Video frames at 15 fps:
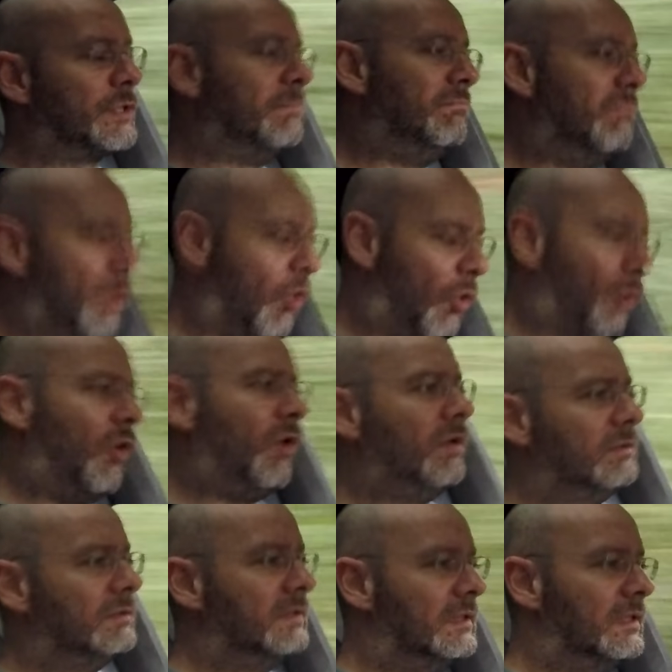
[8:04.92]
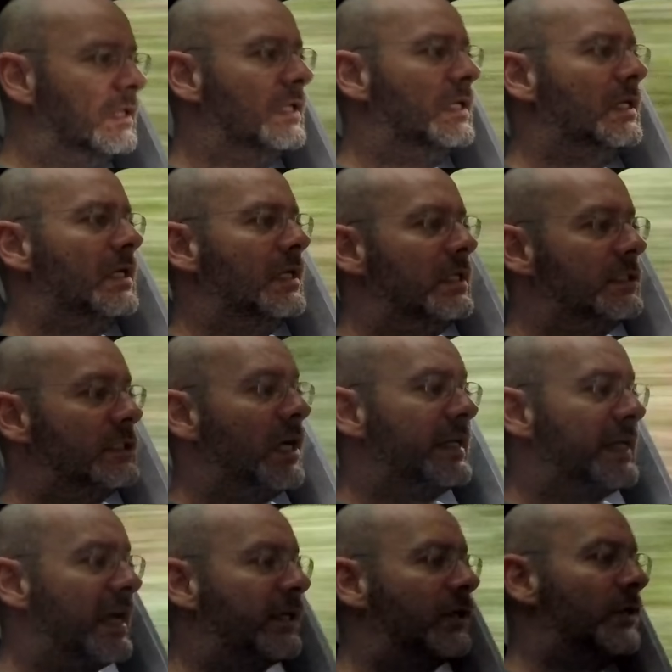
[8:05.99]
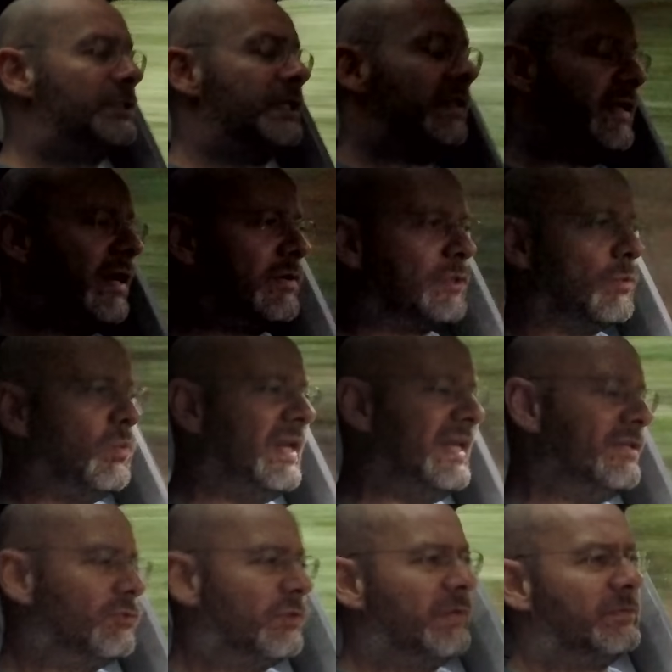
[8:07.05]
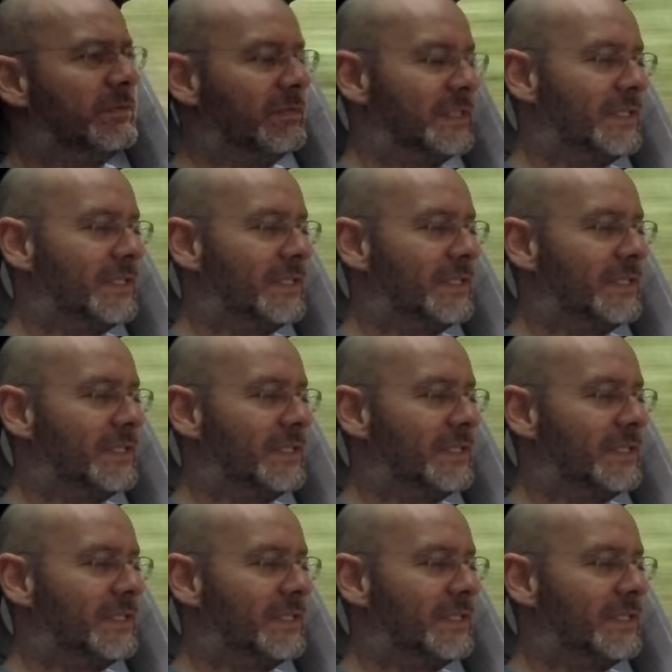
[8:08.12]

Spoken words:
more Taycan content. There is a Will It Drift of a